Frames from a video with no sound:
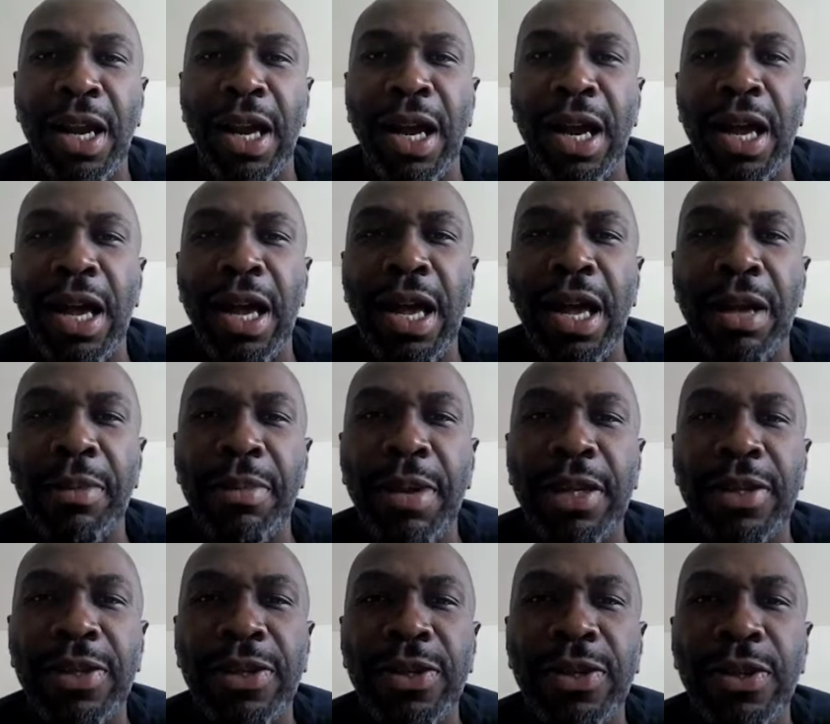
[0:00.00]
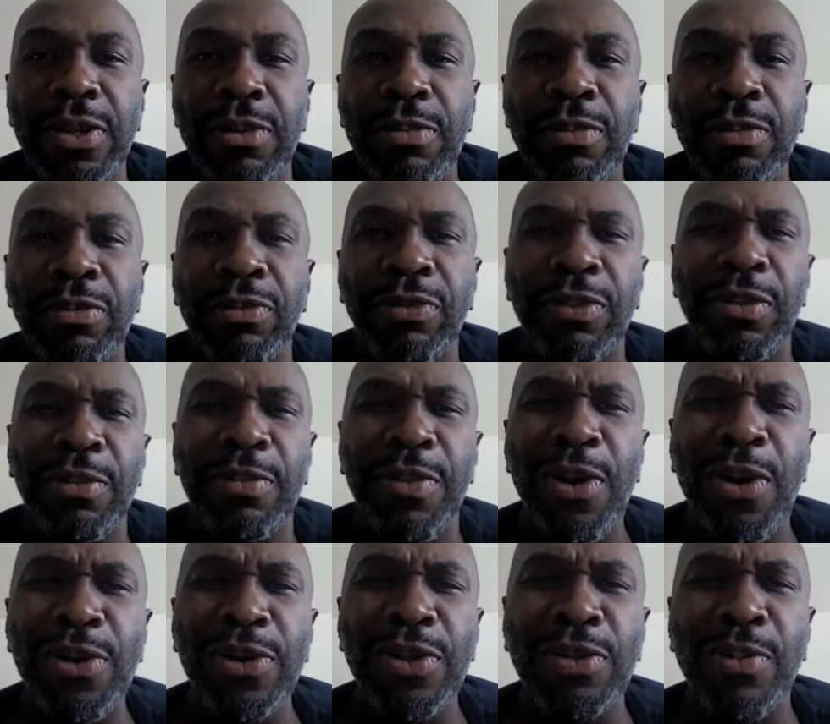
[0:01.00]
I assume for the
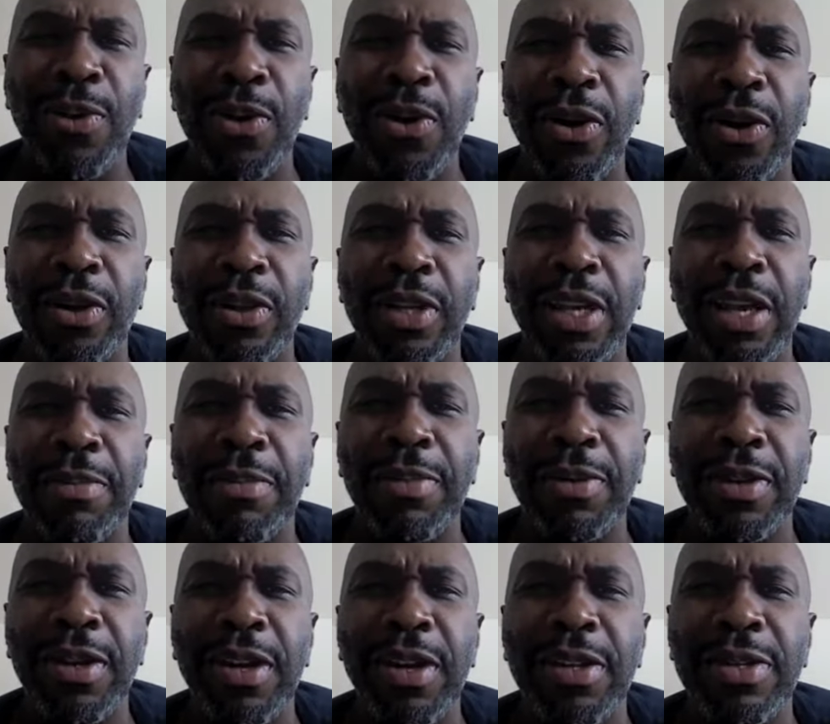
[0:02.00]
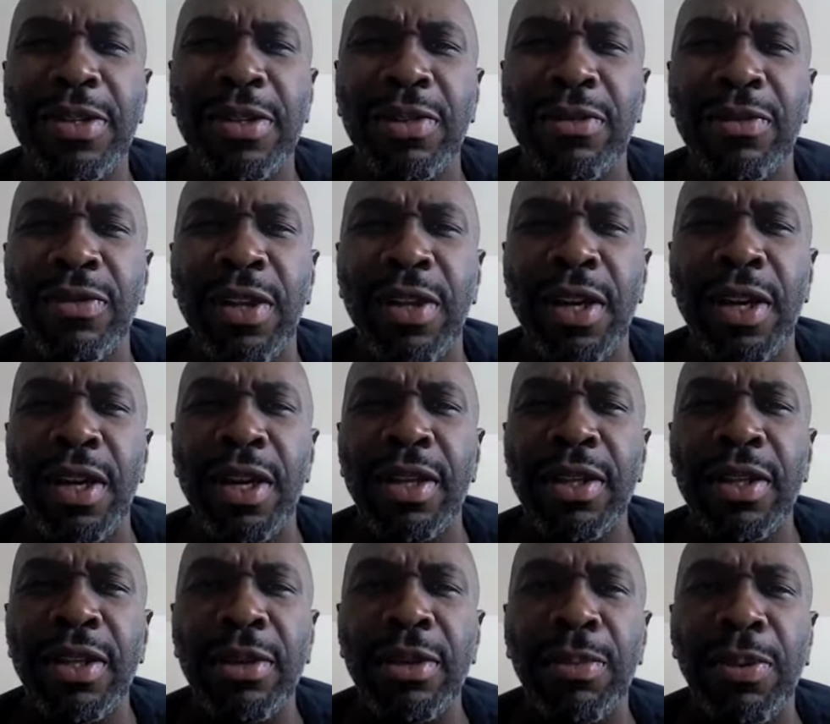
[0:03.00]
most part that because of
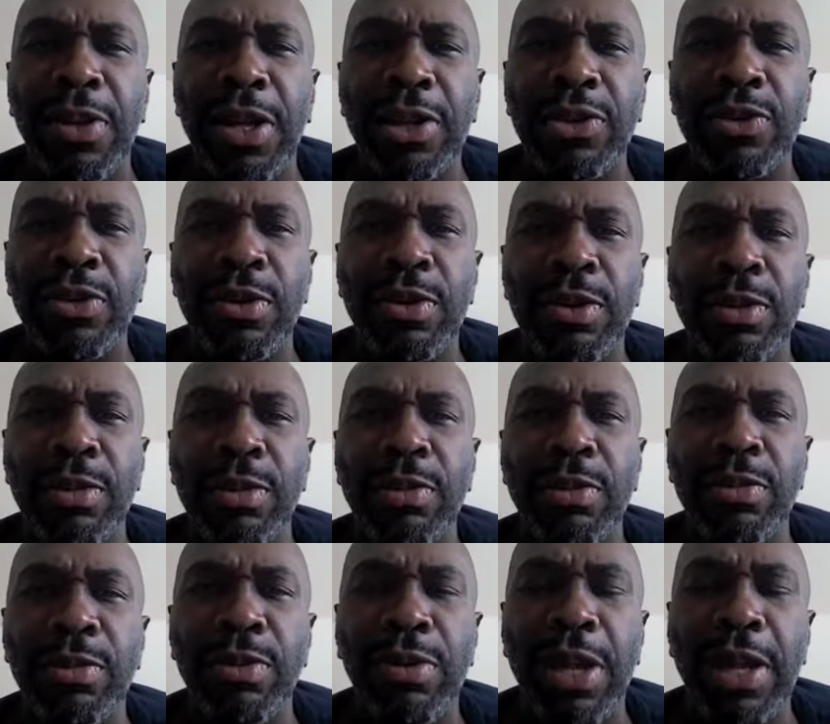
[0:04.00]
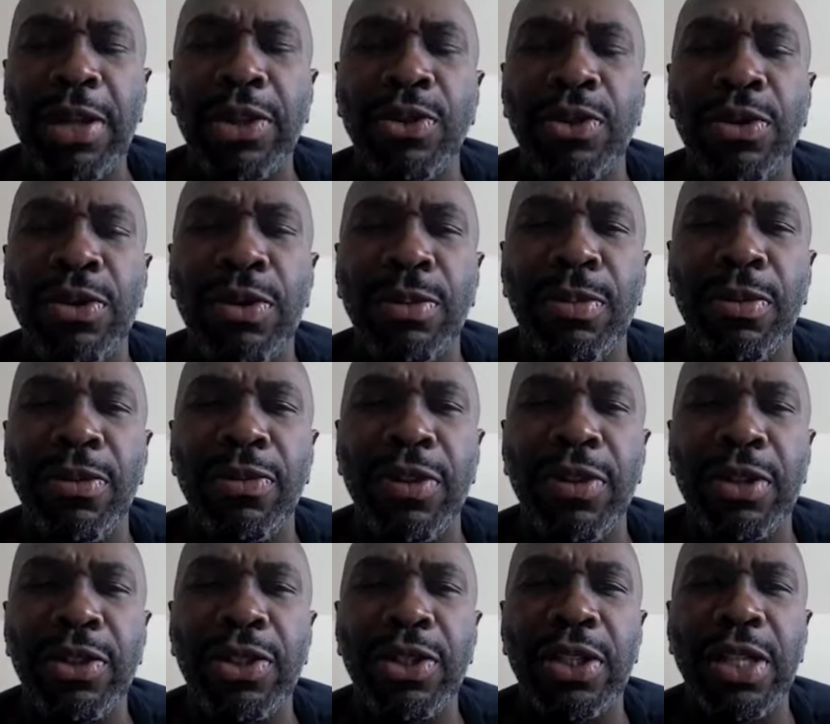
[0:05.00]
the plagiarism
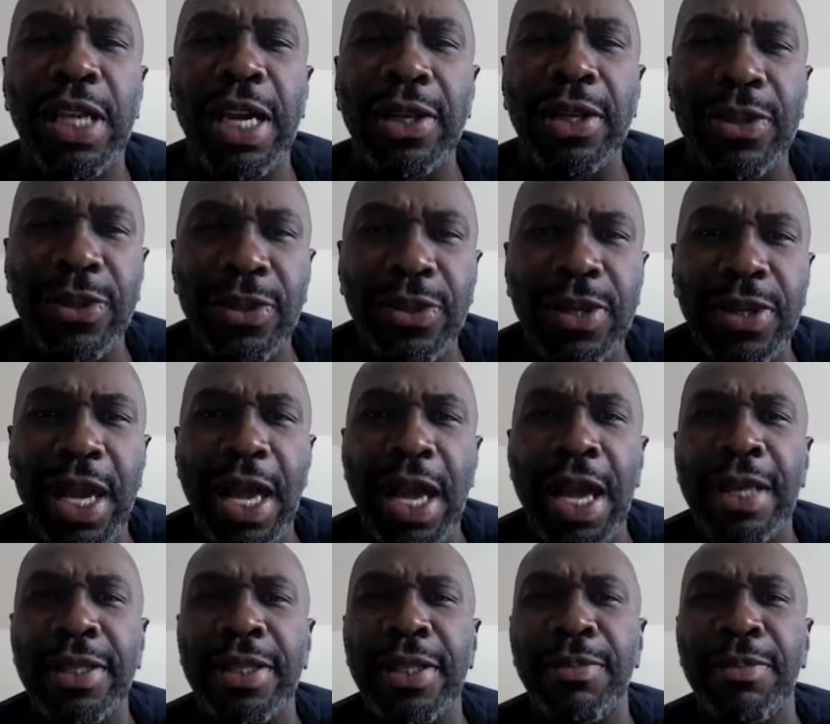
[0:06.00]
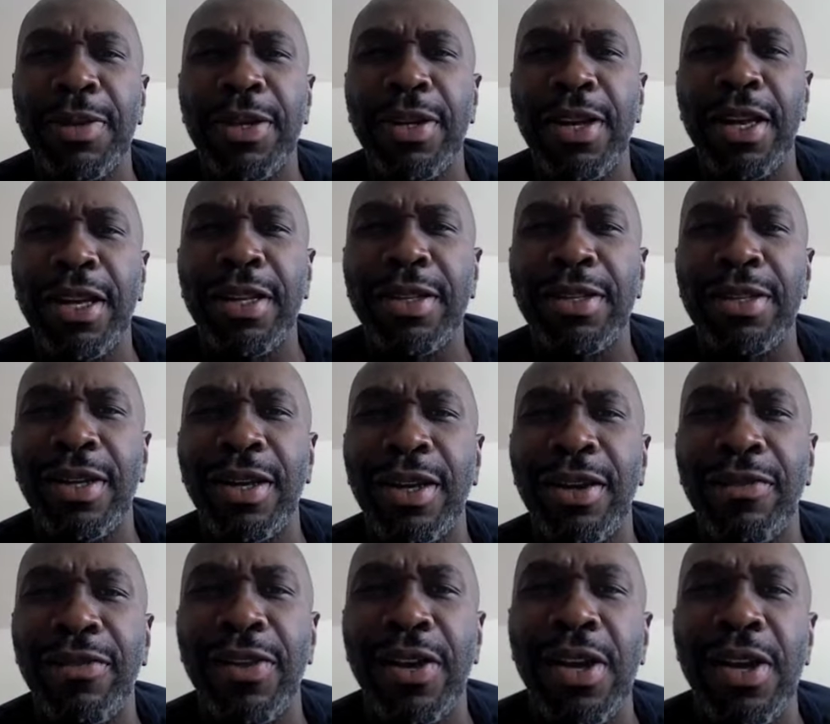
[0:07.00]
prevention exercise and because
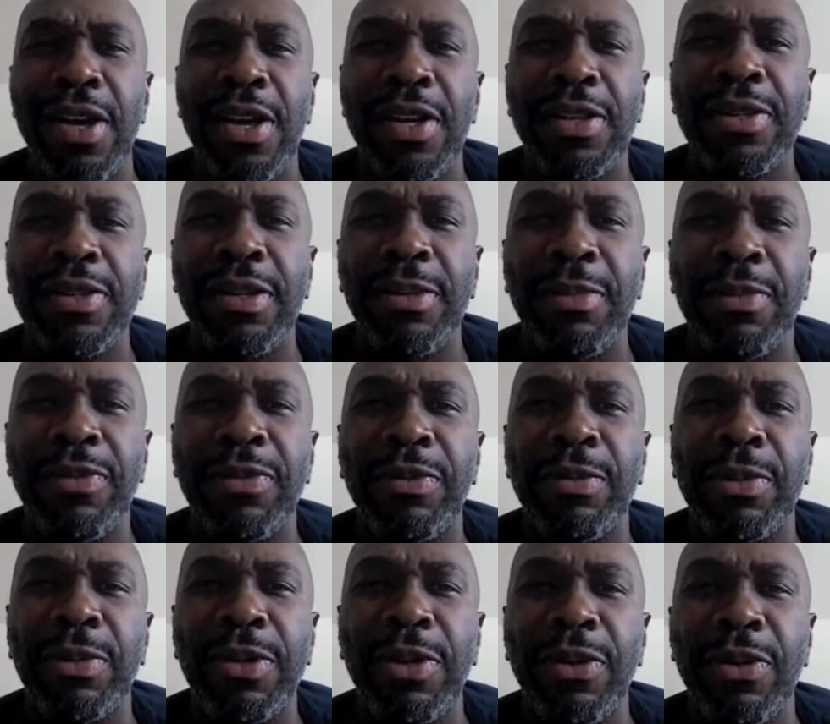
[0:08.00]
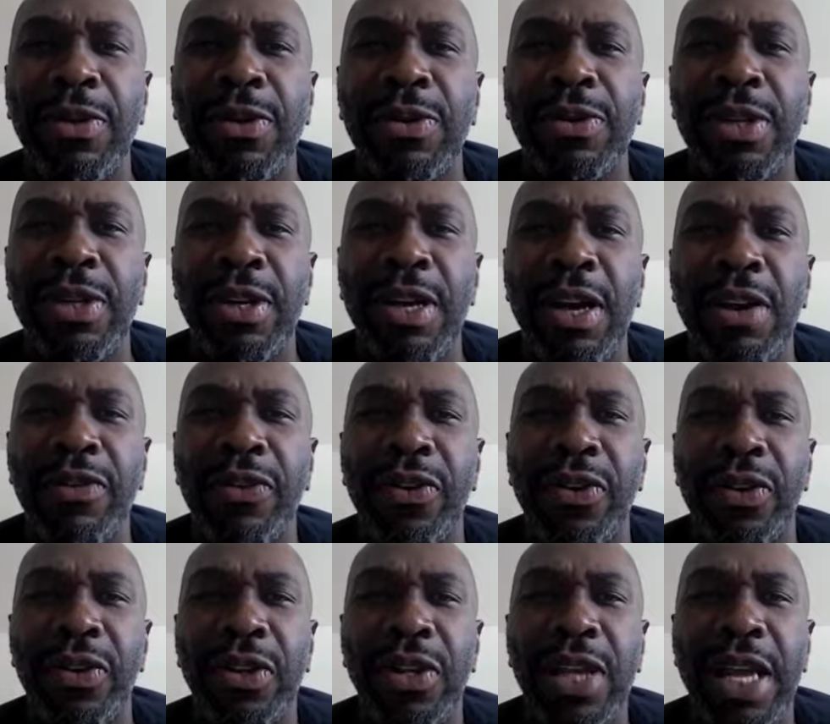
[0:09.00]
of some of the materials I cover
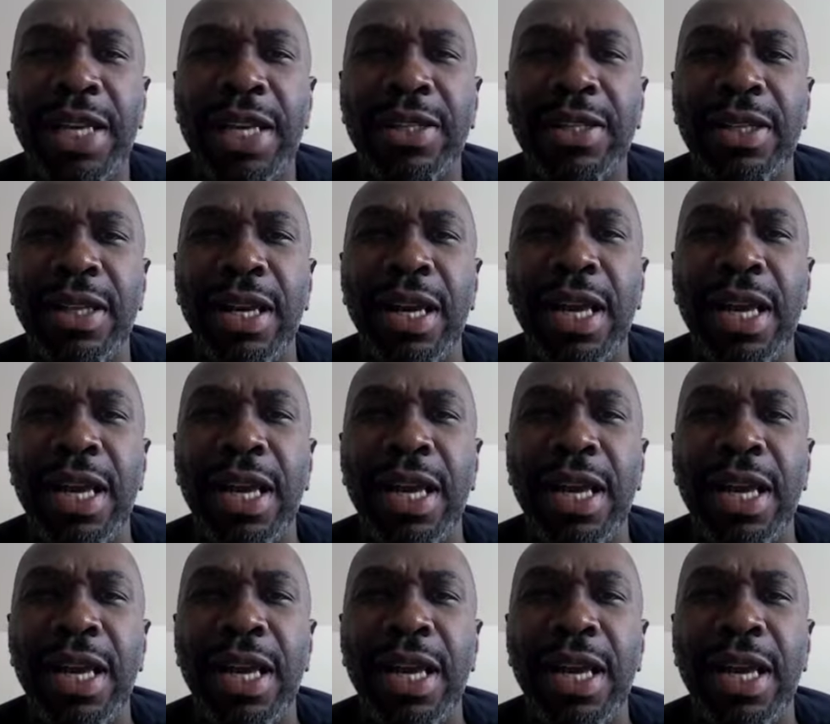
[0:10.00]
in class,